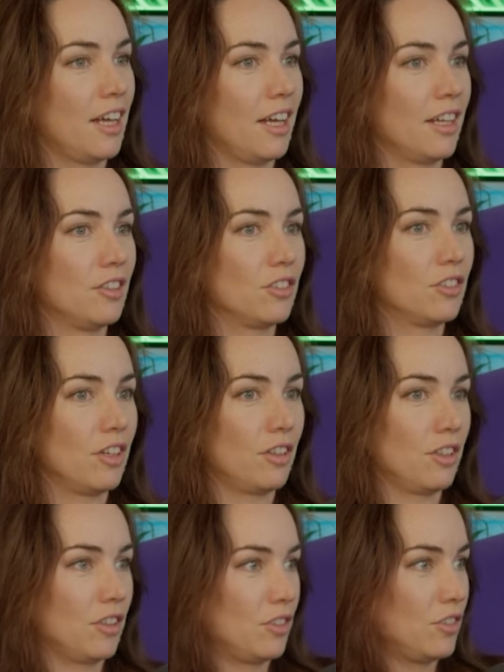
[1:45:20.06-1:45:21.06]
And I
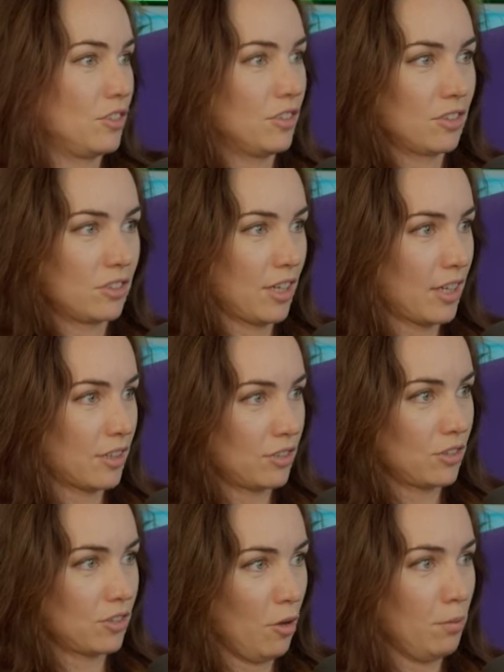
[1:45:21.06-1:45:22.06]
think this is an exact
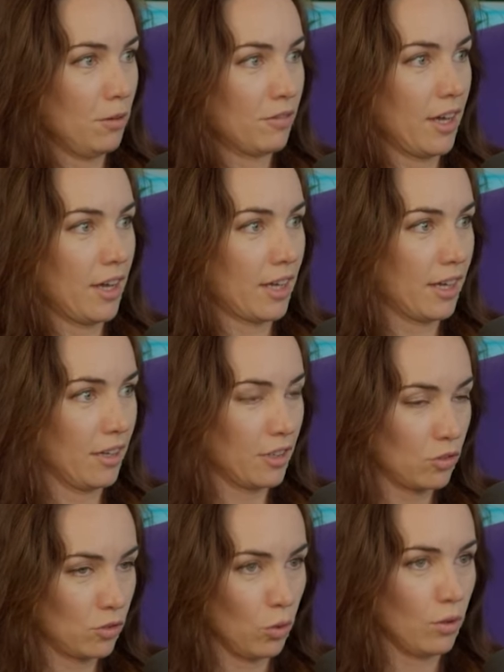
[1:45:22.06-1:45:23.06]
example of that. Again,
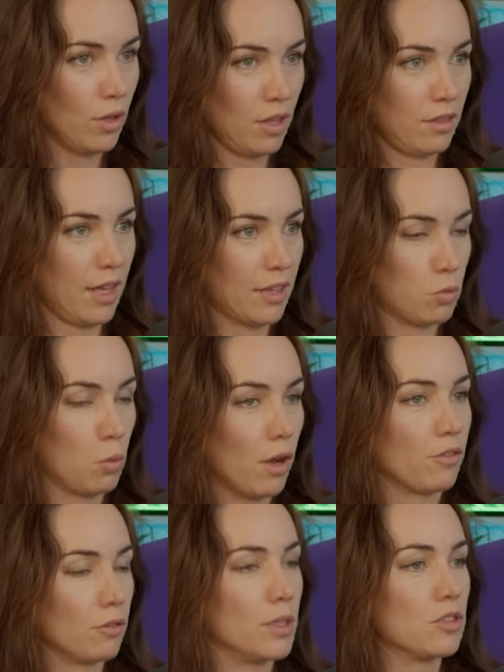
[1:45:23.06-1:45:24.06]
like that's
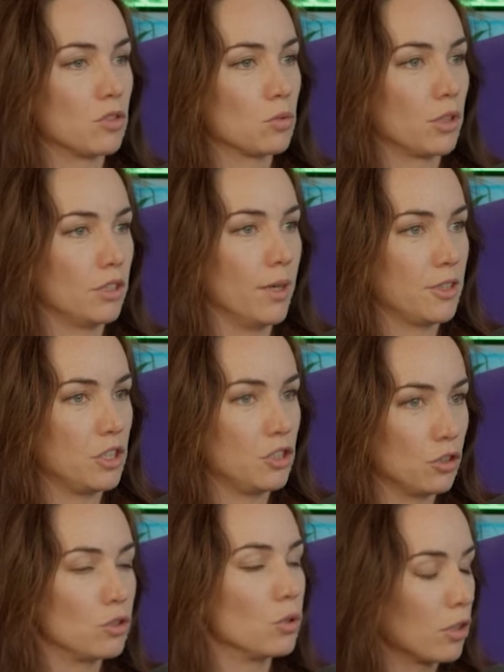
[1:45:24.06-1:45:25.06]
one of the reasons why you actually
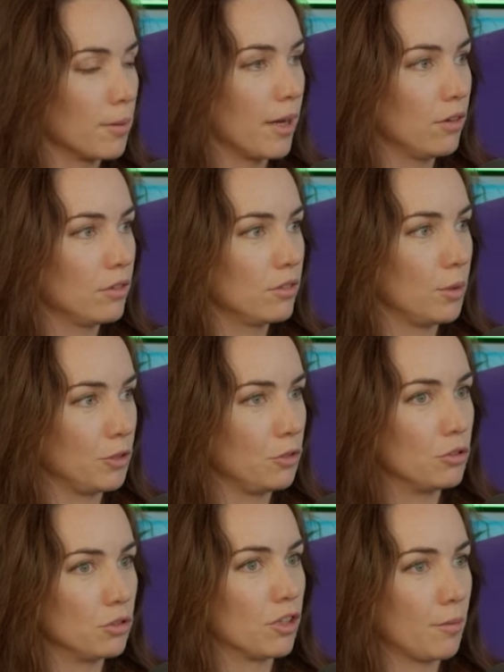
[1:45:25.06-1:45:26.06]
should talk about when you
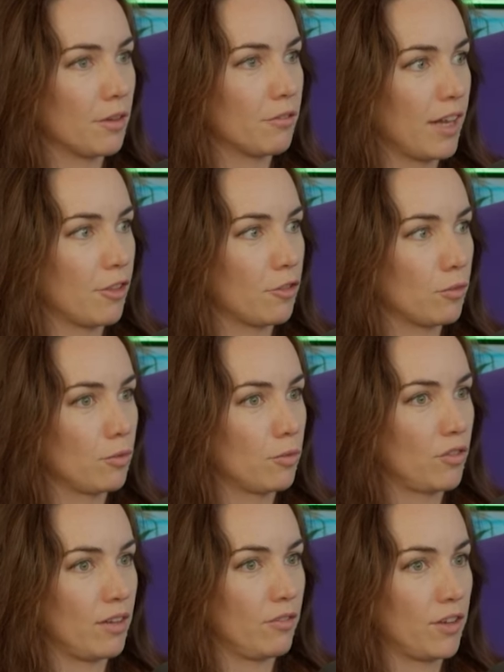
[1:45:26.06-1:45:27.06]
do something
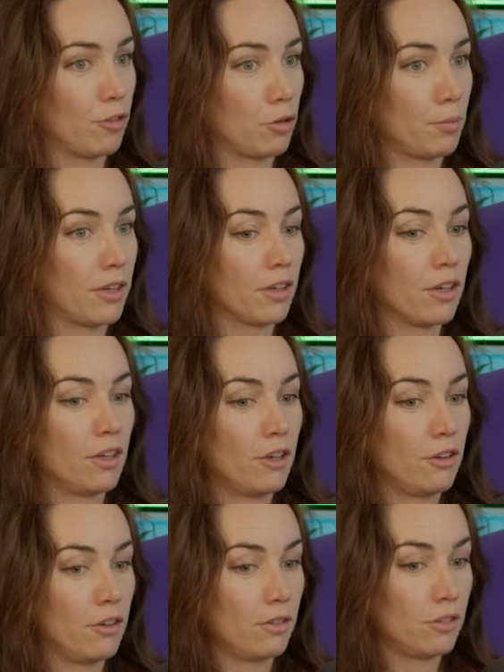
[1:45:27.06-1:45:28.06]
philanthropic.
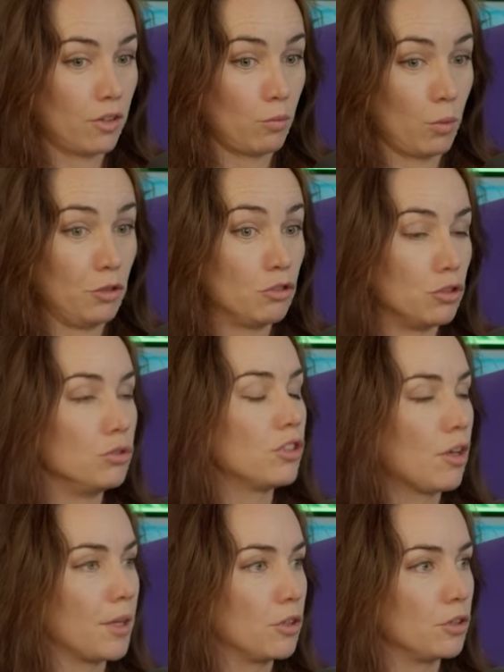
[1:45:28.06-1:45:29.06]
So when you do
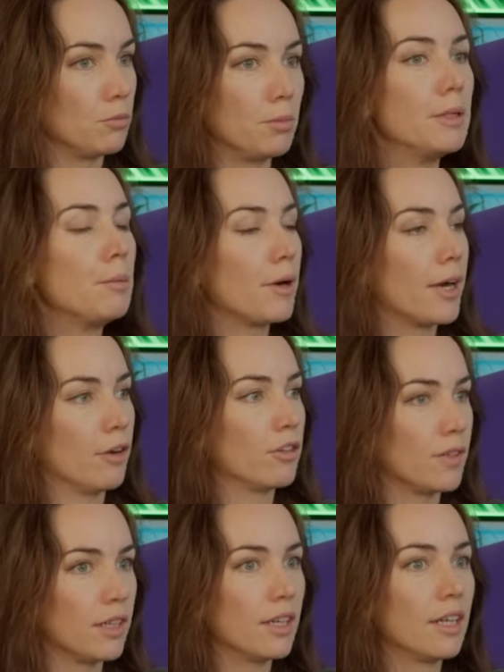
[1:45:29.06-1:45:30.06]
something good, be proud
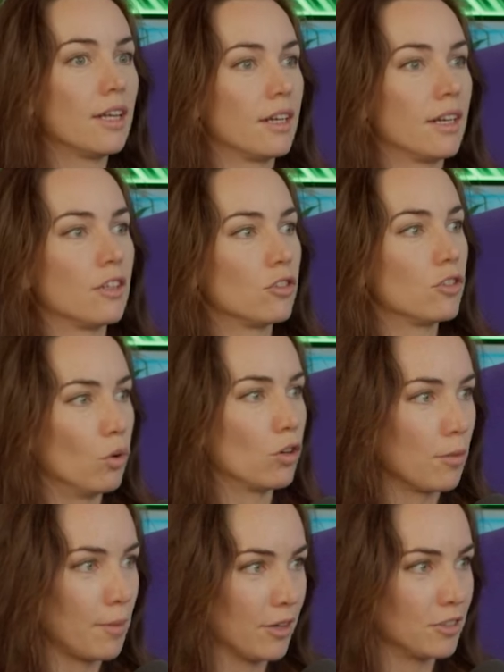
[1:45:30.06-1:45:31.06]
of it and
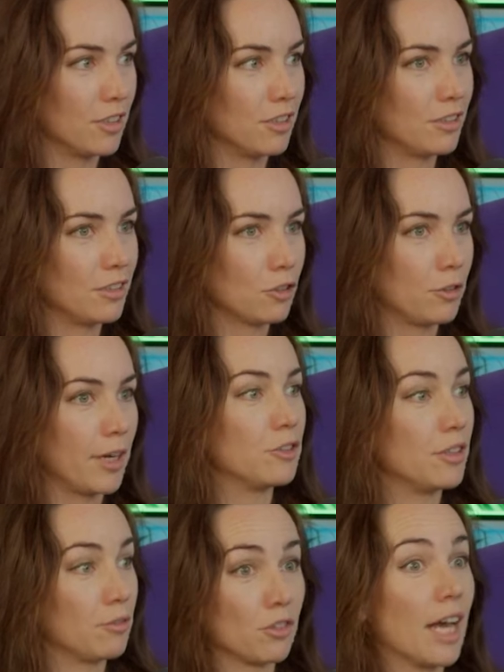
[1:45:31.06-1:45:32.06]
talk about it.
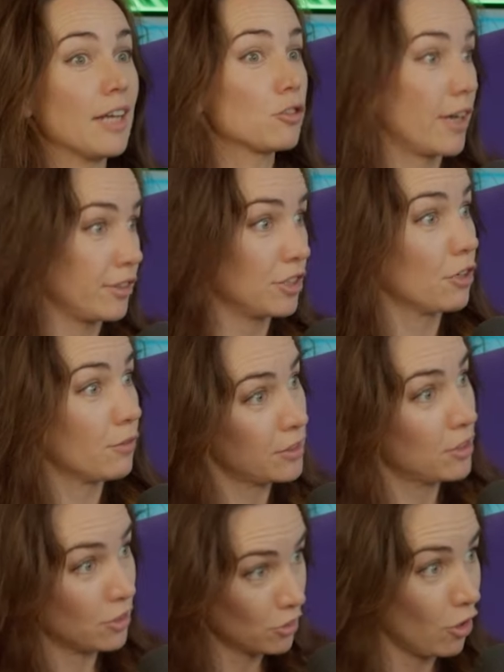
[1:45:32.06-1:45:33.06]
Create, because that's creating a
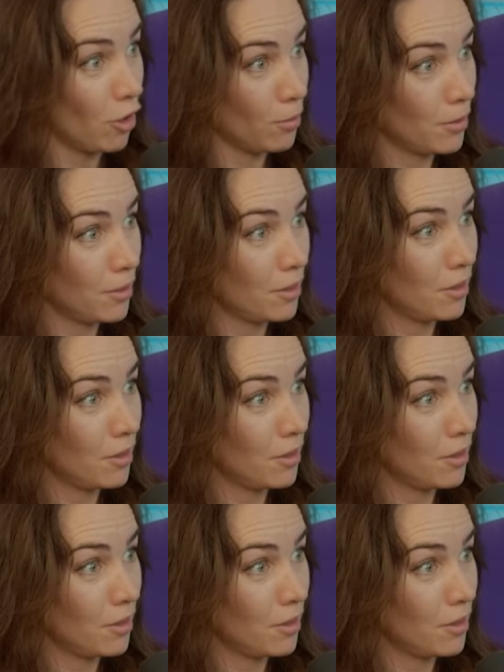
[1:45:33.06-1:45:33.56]
race to the top.